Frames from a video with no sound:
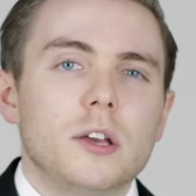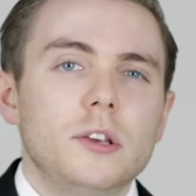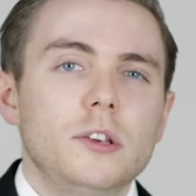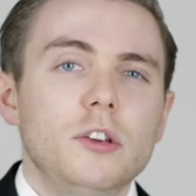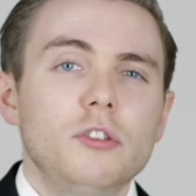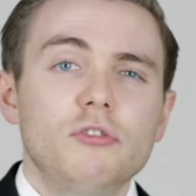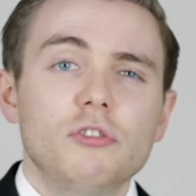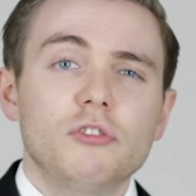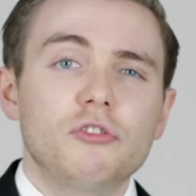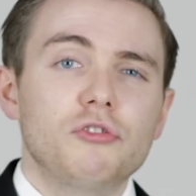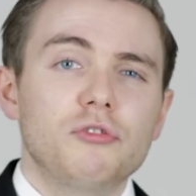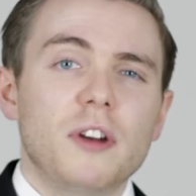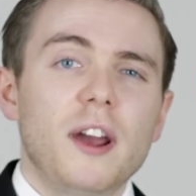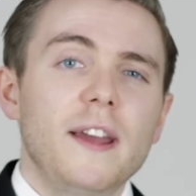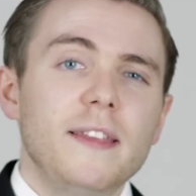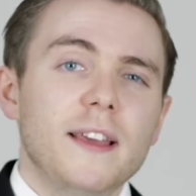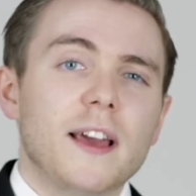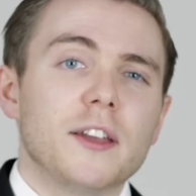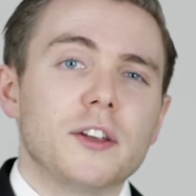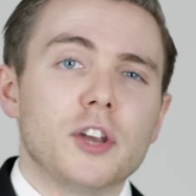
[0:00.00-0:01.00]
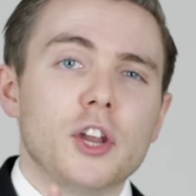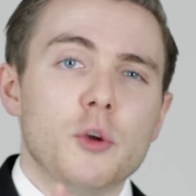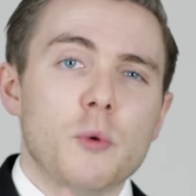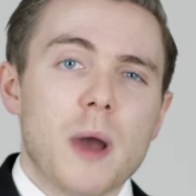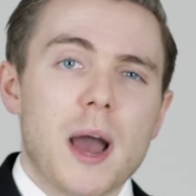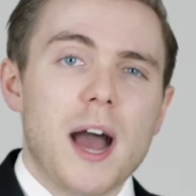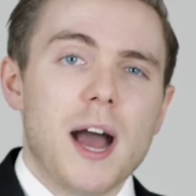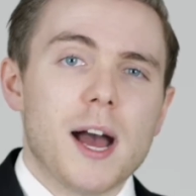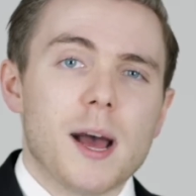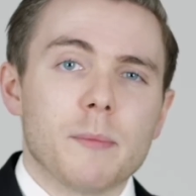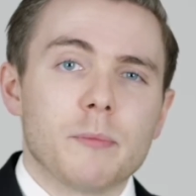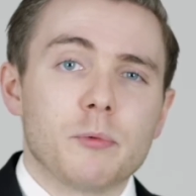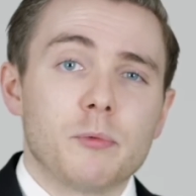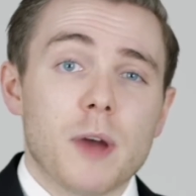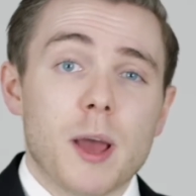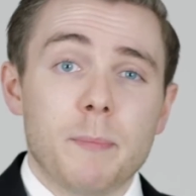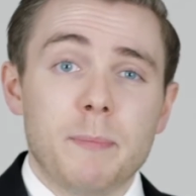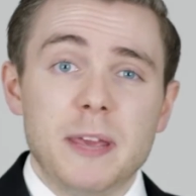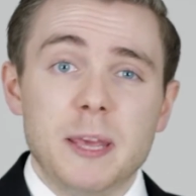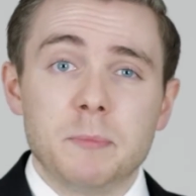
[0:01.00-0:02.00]
You should try that new app
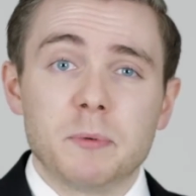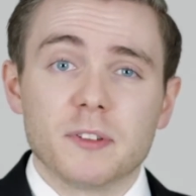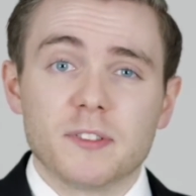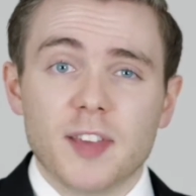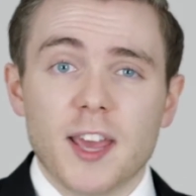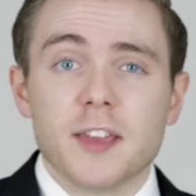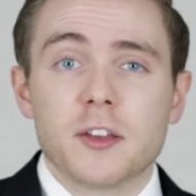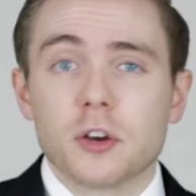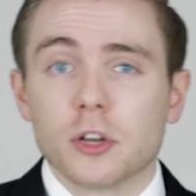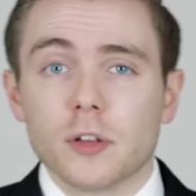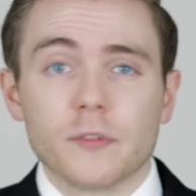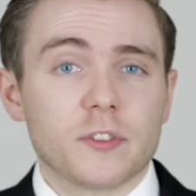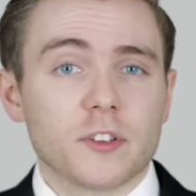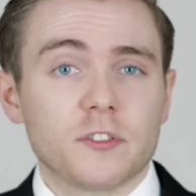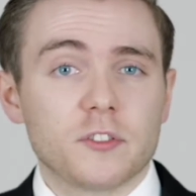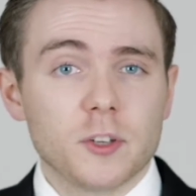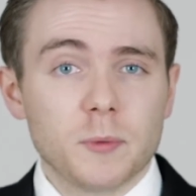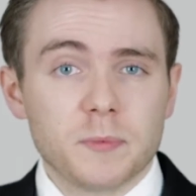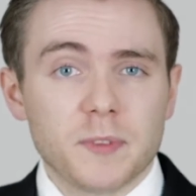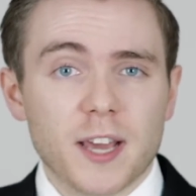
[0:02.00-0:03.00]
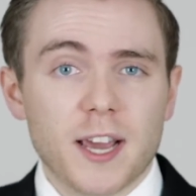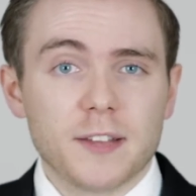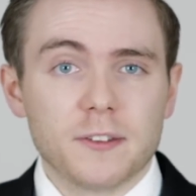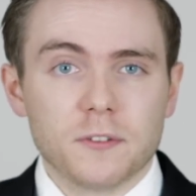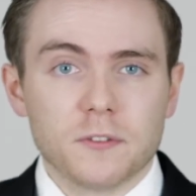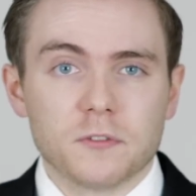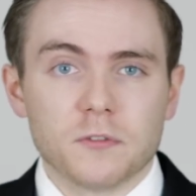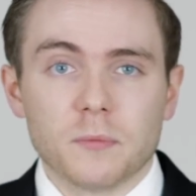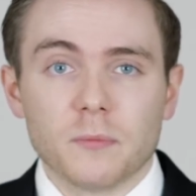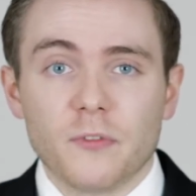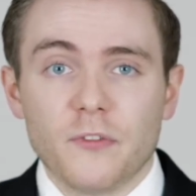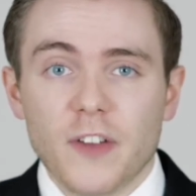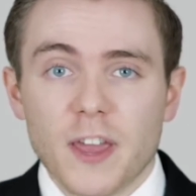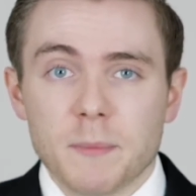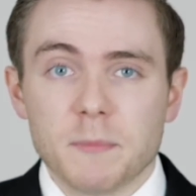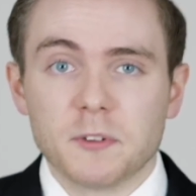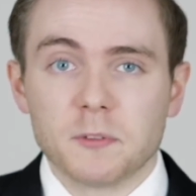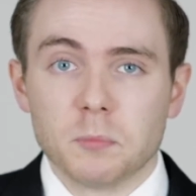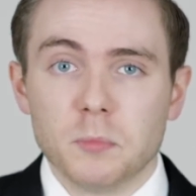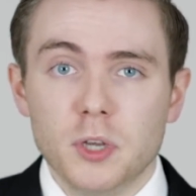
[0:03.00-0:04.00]
where people take all of the subtitles from
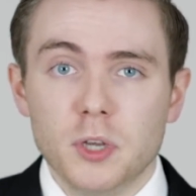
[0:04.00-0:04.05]
famous